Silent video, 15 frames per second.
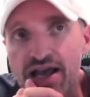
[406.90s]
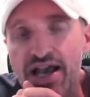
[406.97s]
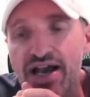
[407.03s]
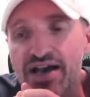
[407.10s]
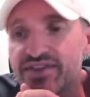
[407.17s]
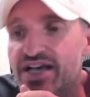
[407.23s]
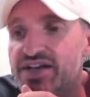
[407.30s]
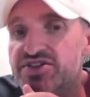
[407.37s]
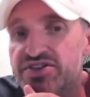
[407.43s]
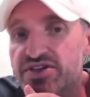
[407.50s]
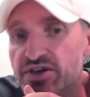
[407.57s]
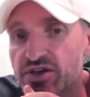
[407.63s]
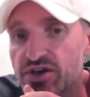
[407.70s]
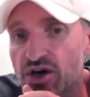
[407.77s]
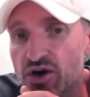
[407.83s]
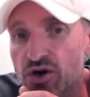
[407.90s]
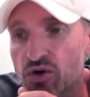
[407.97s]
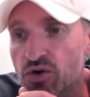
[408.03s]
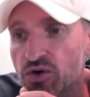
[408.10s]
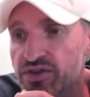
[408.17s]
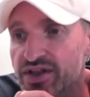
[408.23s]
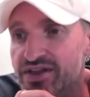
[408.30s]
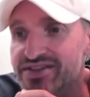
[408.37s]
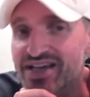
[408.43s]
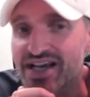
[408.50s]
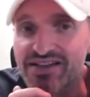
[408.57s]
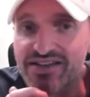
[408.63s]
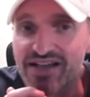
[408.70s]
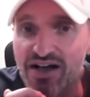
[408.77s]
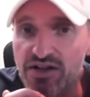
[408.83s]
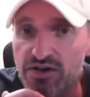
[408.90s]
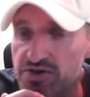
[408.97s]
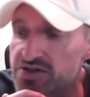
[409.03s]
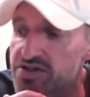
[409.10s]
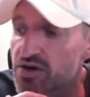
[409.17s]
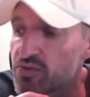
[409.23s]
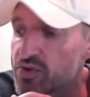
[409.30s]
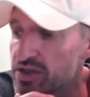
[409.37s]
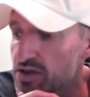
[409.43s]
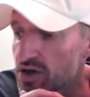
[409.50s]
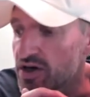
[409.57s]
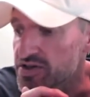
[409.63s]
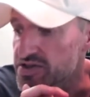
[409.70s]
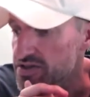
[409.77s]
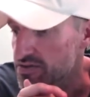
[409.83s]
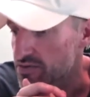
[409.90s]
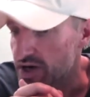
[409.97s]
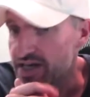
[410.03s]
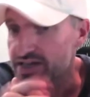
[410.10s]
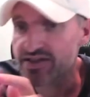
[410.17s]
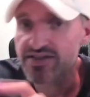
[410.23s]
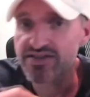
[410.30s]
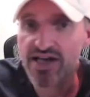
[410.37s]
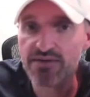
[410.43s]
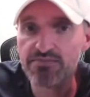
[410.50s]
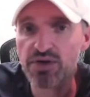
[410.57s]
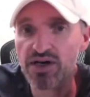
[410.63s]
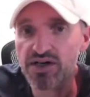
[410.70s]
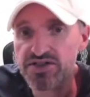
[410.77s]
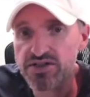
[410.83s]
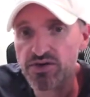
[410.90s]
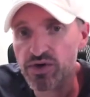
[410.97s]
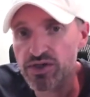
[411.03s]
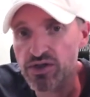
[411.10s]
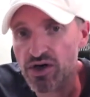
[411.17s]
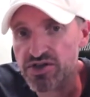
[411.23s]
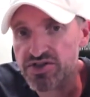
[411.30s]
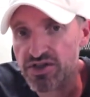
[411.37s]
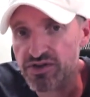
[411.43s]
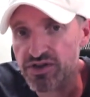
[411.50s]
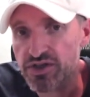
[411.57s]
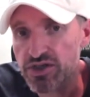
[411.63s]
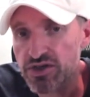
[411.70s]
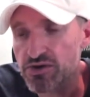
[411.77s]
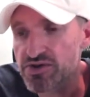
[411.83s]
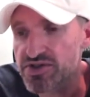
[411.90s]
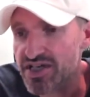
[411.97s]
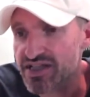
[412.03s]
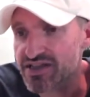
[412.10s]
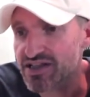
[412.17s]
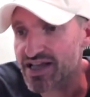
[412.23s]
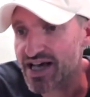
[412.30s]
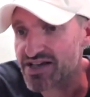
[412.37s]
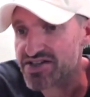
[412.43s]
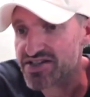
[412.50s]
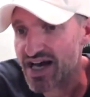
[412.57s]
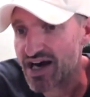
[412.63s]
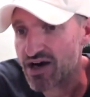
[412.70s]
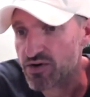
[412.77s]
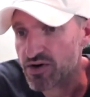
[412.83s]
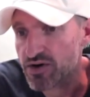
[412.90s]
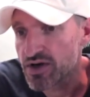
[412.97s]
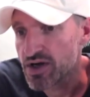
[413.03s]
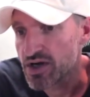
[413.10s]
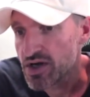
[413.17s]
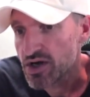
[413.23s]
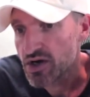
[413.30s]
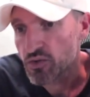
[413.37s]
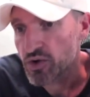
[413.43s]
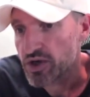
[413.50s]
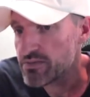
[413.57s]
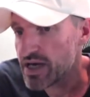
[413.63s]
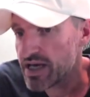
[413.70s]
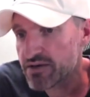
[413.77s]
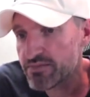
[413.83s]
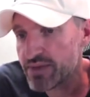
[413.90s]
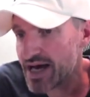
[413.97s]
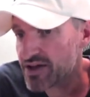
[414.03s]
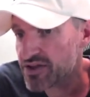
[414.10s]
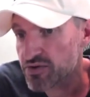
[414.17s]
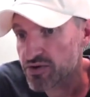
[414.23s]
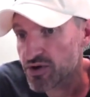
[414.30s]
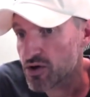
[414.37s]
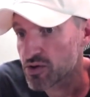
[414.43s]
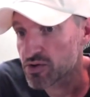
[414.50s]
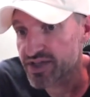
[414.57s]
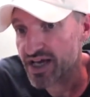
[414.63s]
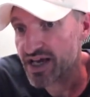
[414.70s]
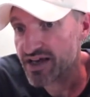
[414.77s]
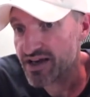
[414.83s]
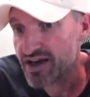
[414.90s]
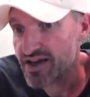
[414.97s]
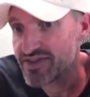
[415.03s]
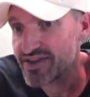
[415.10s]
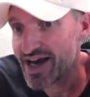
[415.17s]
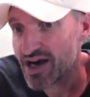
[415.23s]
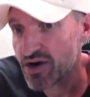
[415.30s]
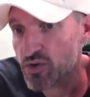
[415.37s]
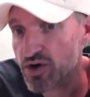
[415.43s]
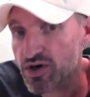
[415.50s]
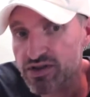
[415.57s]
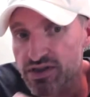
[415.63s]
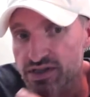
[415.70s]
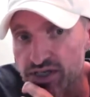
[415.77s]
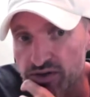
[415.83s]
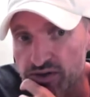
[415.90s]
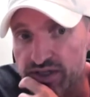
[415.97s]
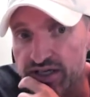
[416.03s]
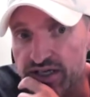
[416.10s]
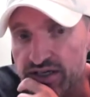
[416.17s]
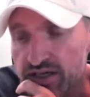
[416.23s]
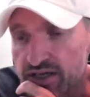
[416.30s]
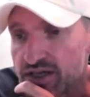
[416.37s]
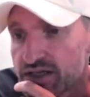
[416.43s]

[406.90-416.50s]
And next thing you know, the ten dollars that we lost, right, the ten bucks that we lost on the Qs in the last hour, we made it back through the whole day, and now we're literally,